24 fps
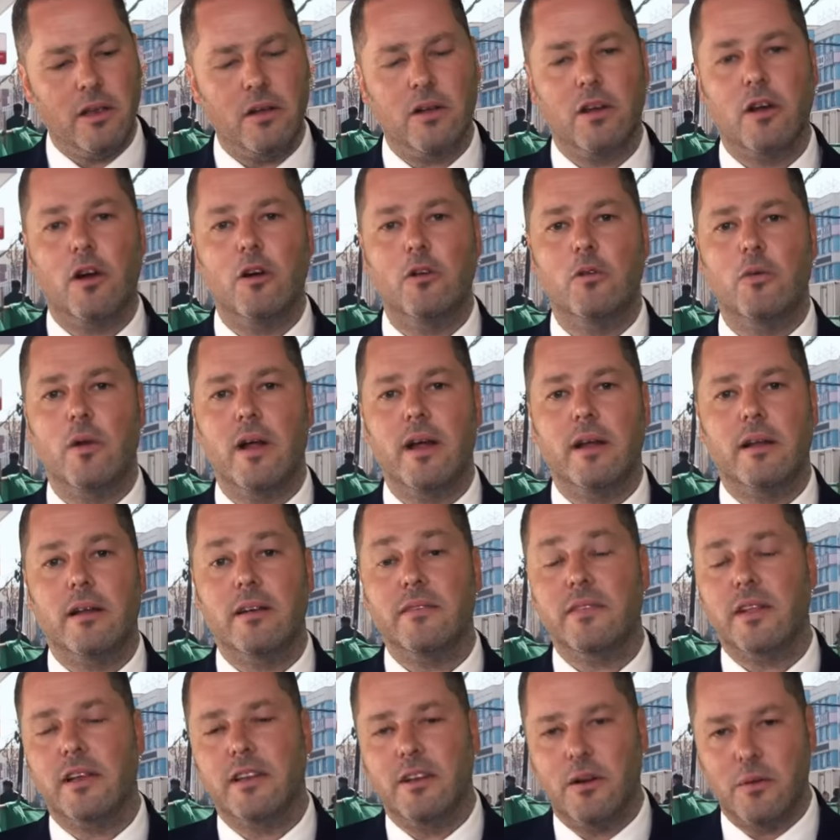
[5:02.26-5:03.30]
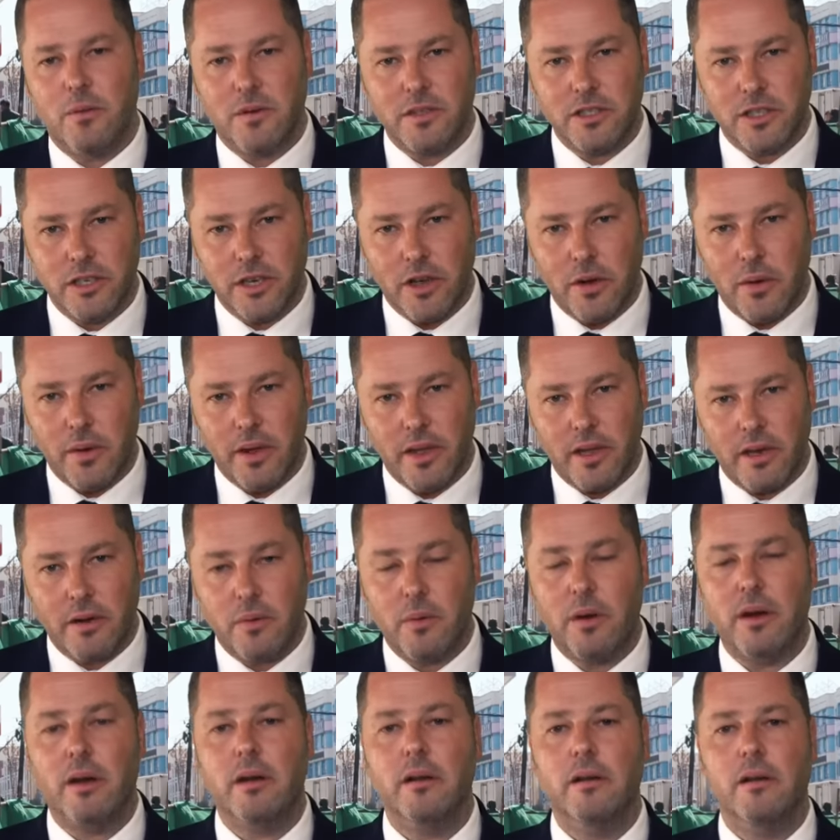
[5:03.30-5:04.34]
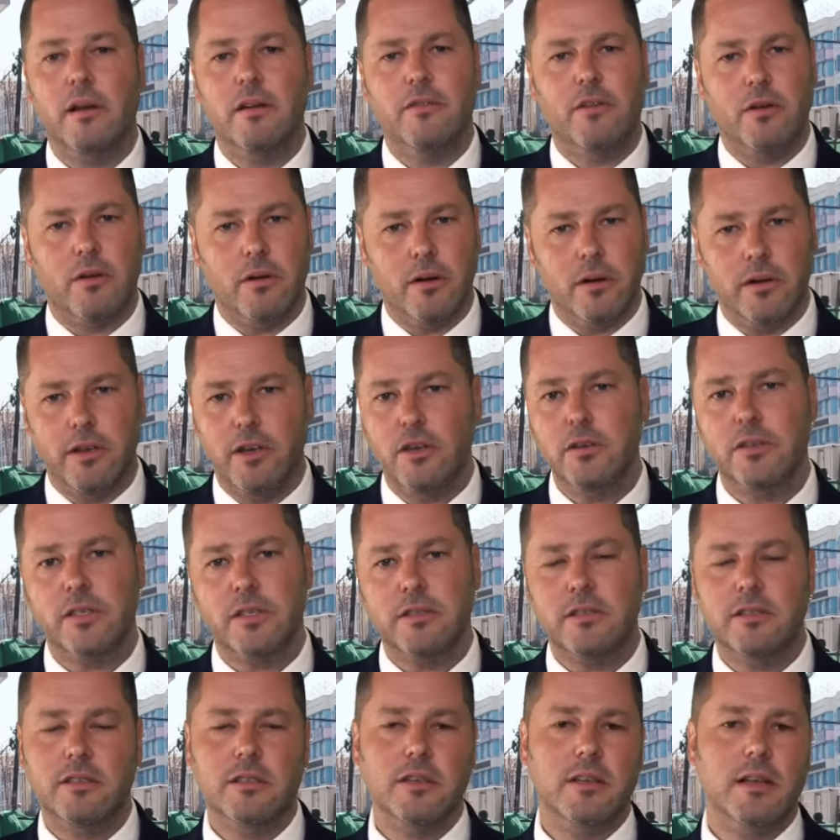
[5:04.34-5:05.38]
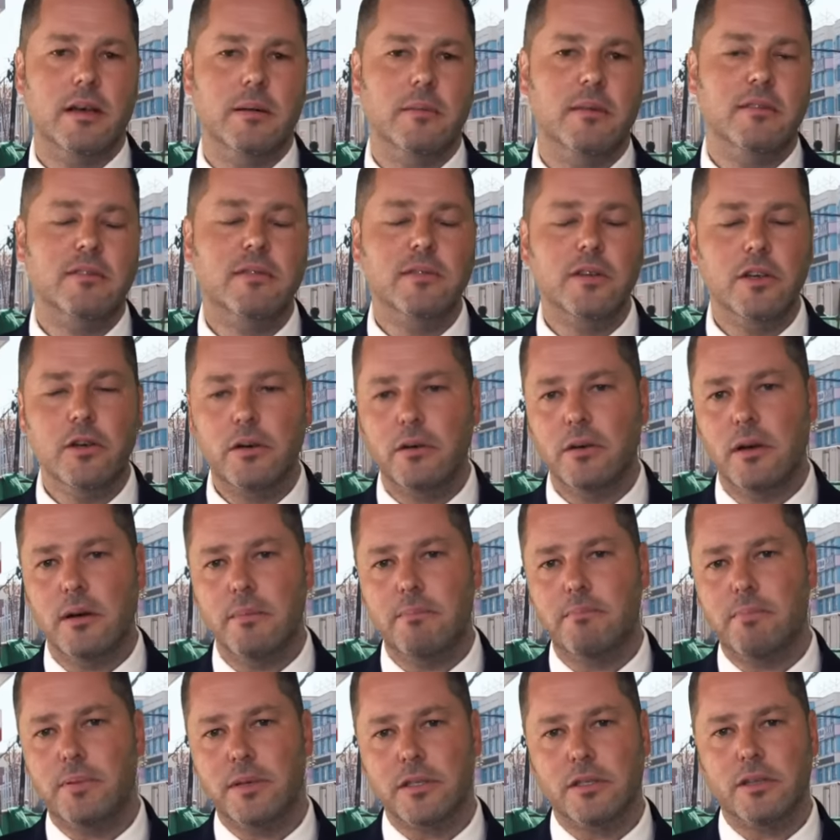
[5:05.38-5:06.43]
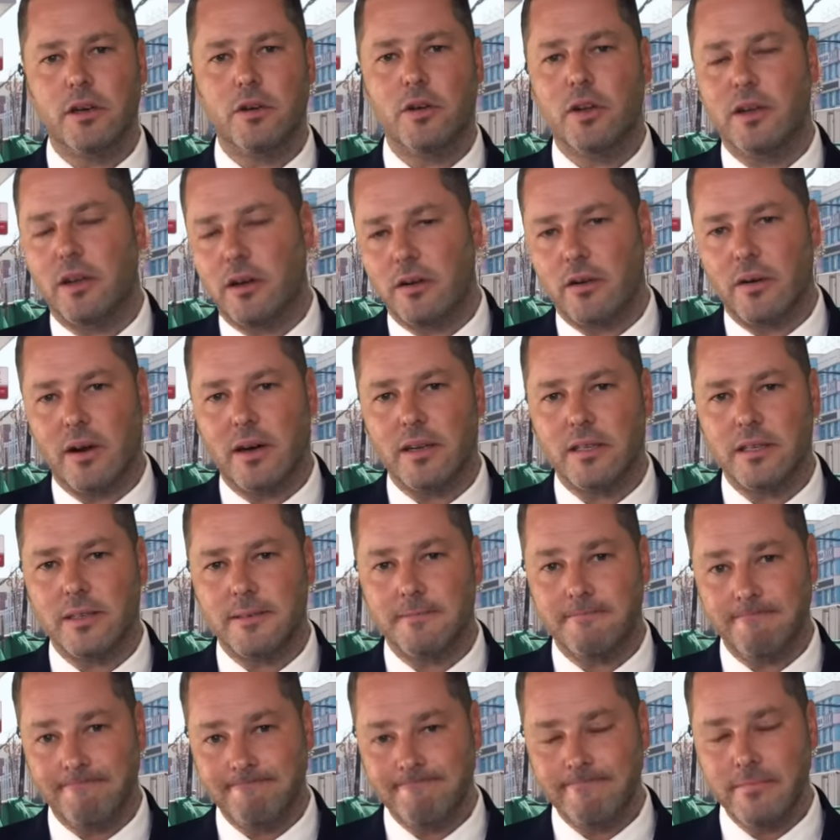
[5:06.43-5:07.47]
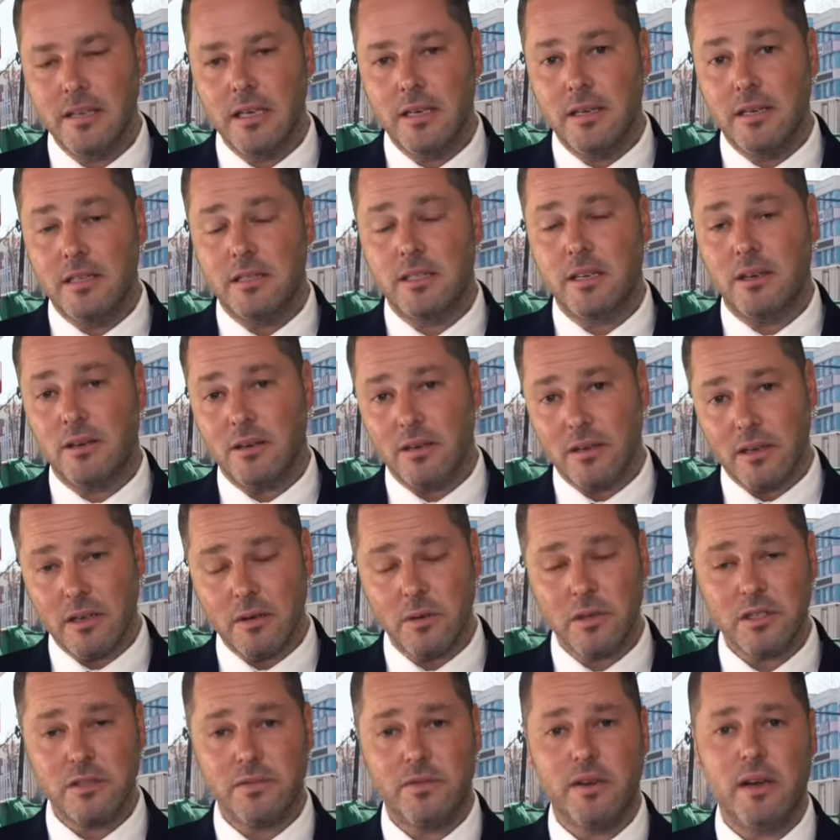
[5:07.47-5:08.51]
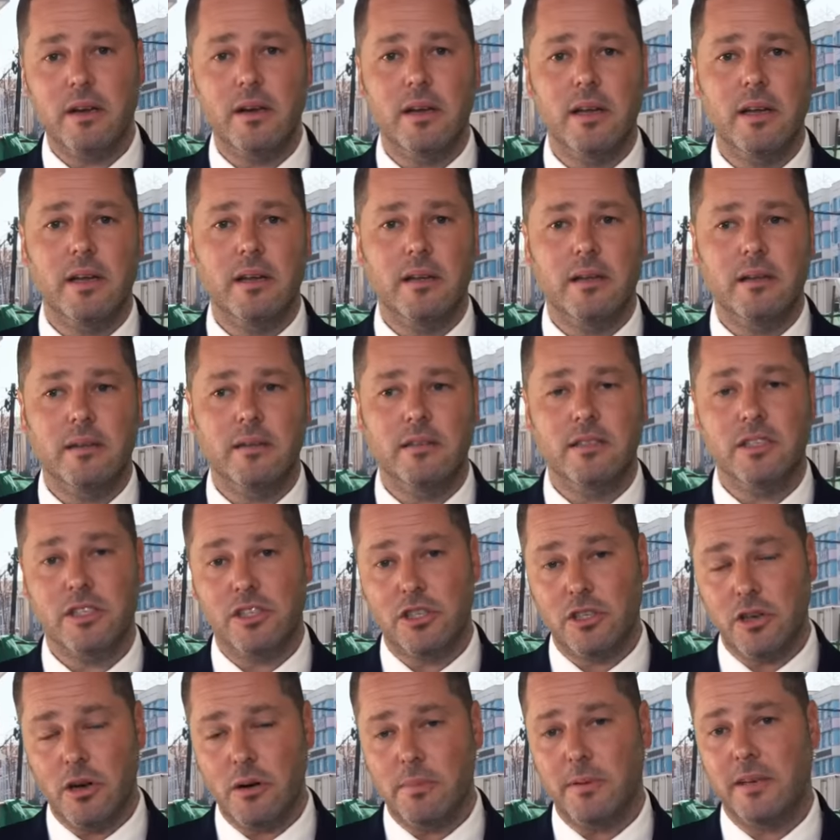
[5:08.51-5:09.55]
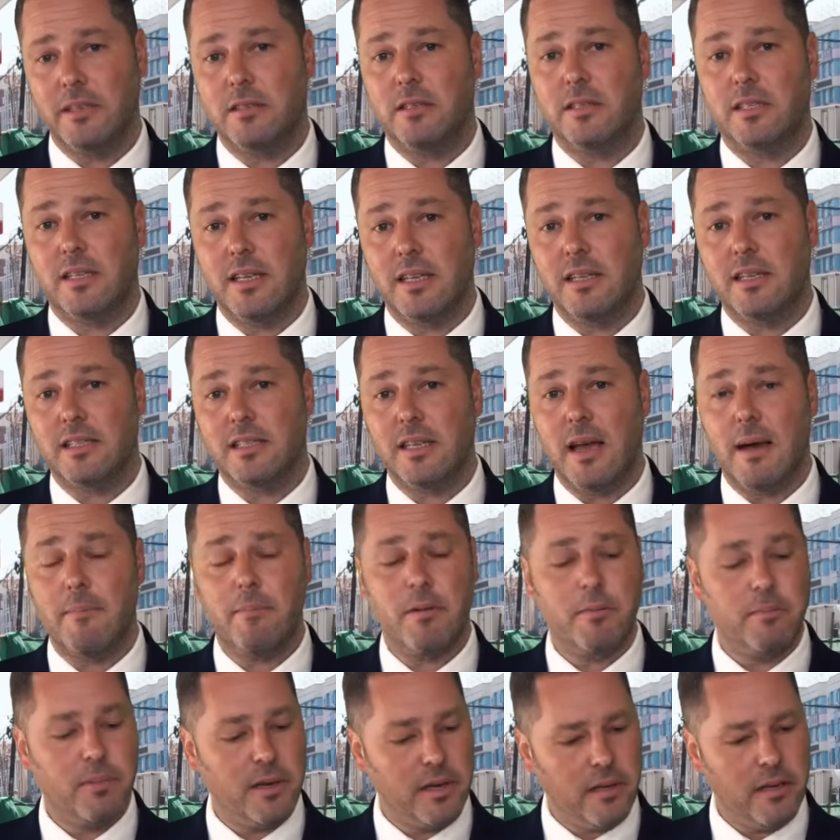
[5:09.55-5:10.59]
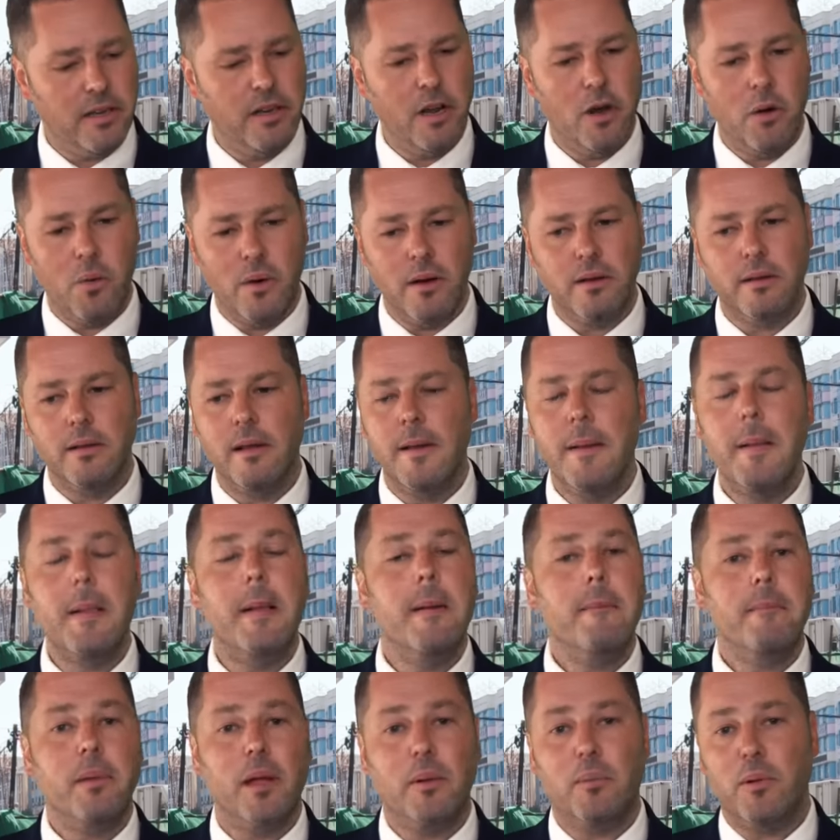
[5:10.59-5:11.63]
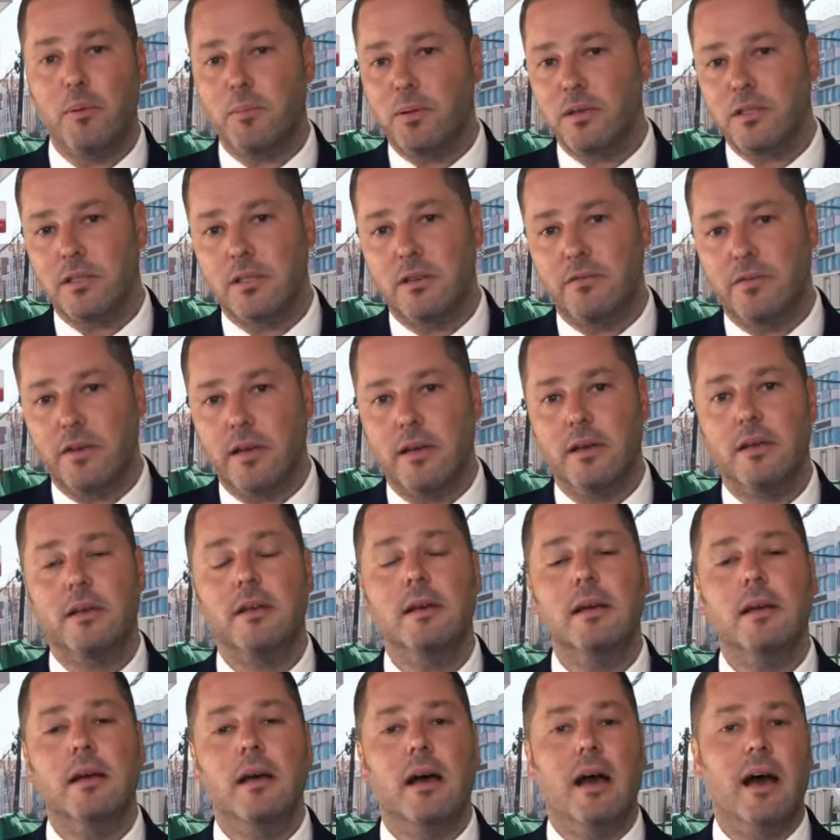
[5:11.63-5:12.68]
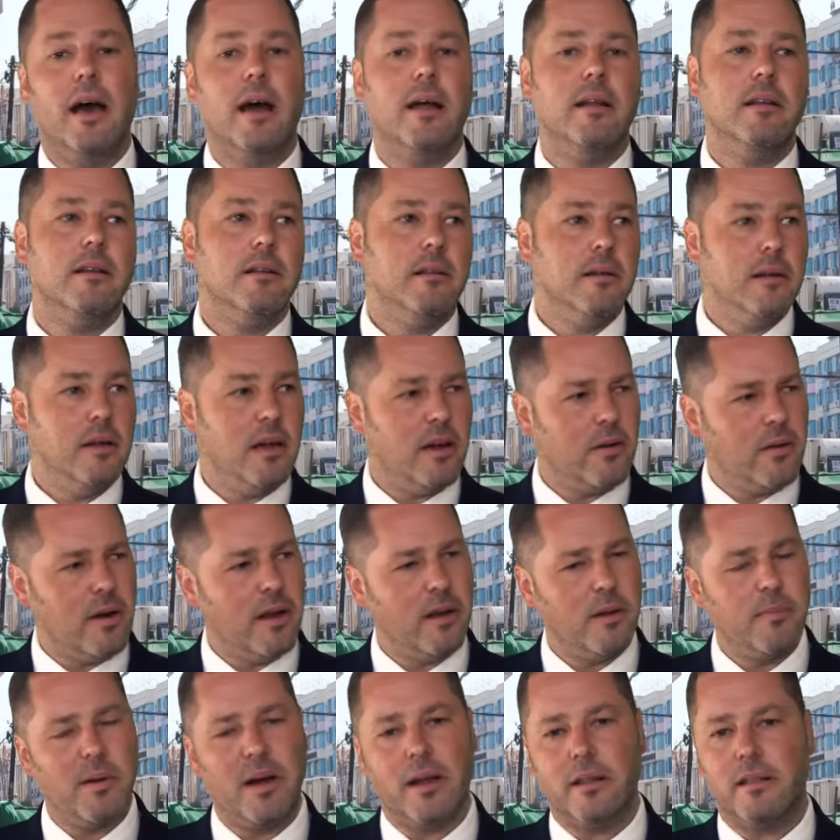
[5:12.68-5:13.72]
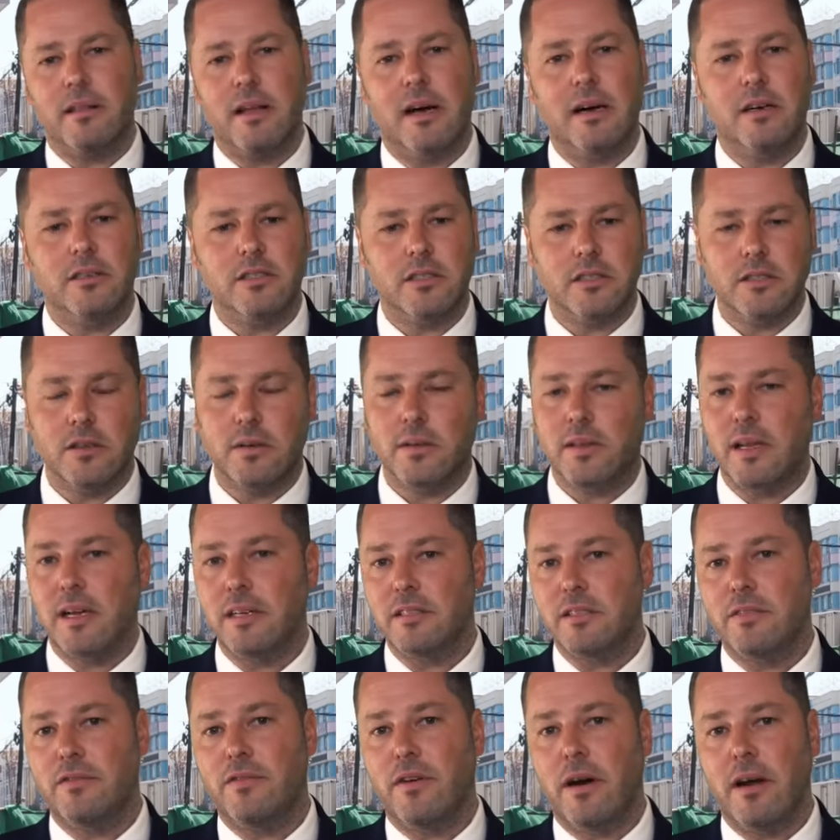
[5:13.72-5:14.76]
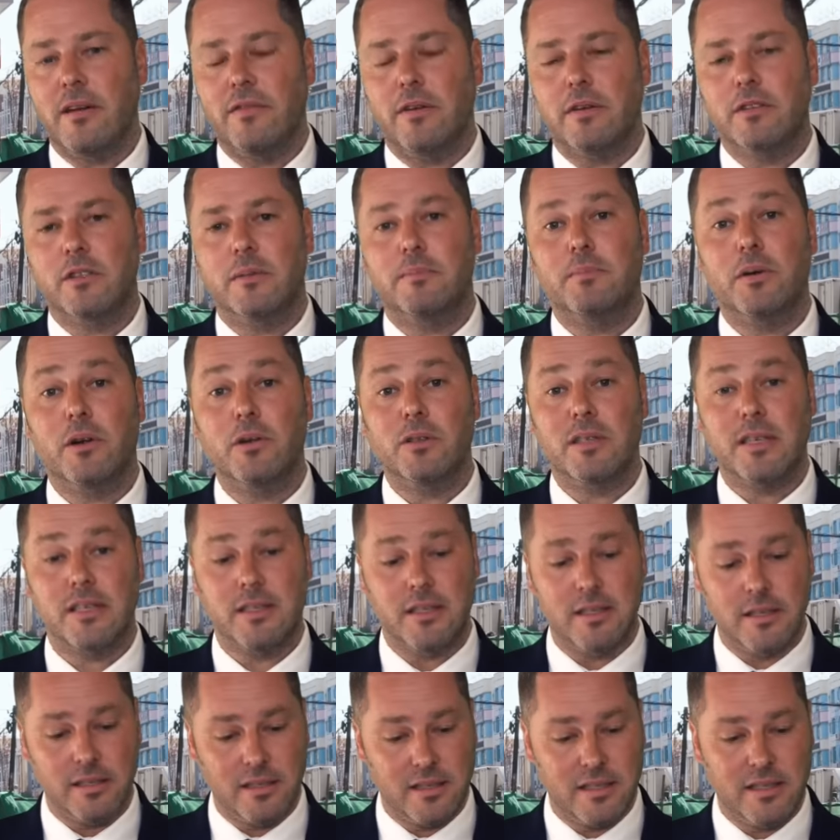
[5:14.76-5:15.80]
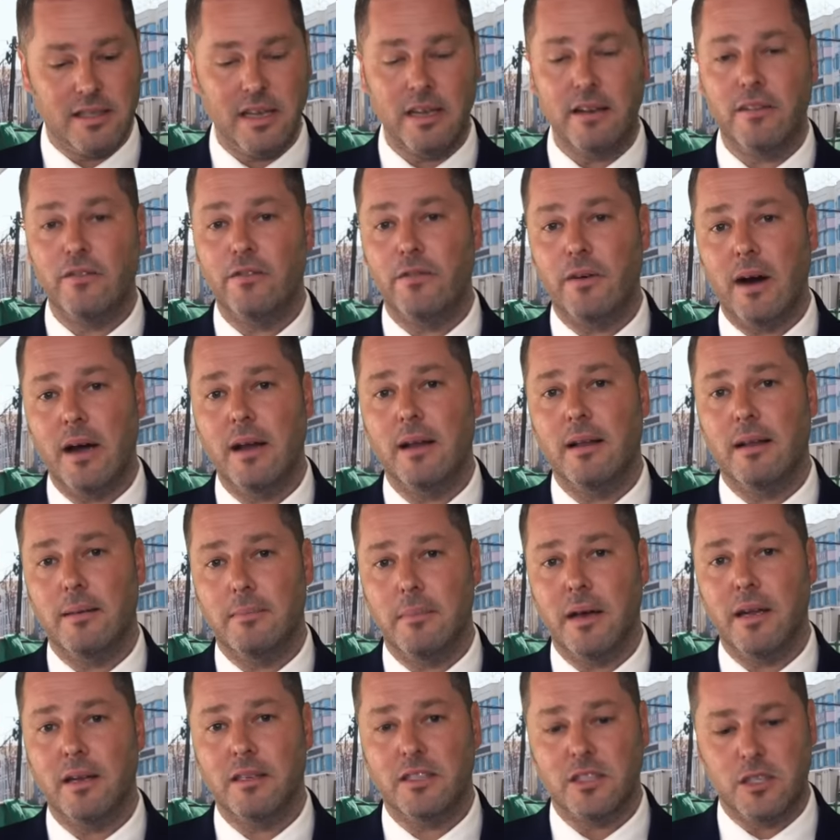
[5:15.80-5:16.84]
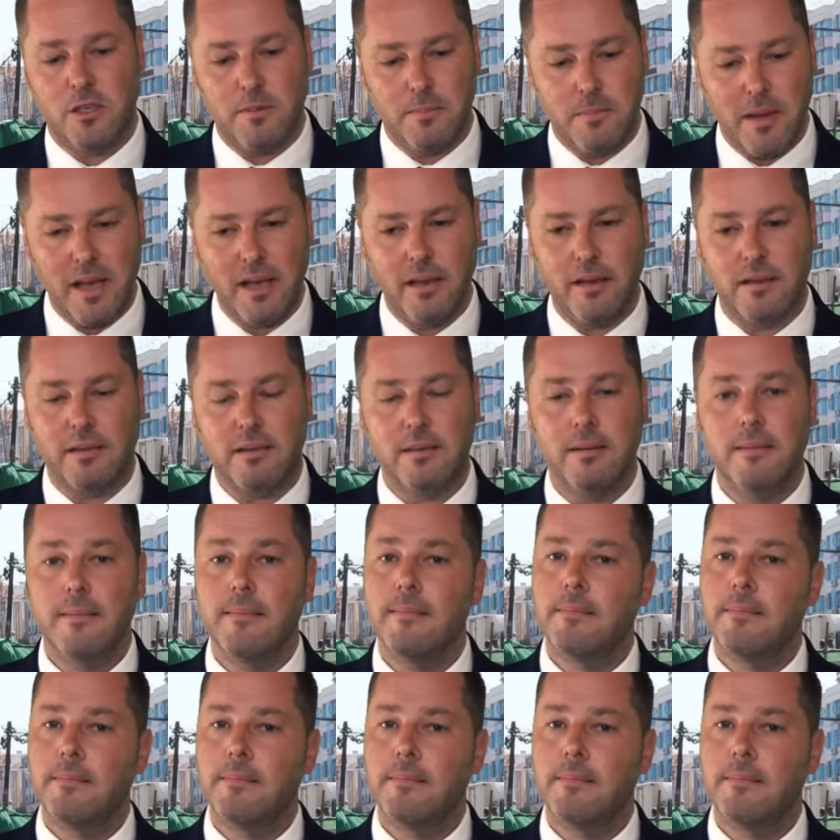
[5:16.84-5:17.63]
your code red if they don't want you going anywhere, if you're a nuisance to them, if you're a persona non grata. So it was very disturbing to see this happen, but you know what? People persevered, and around about 1,000 to 1,500 protesters did finally manage to make it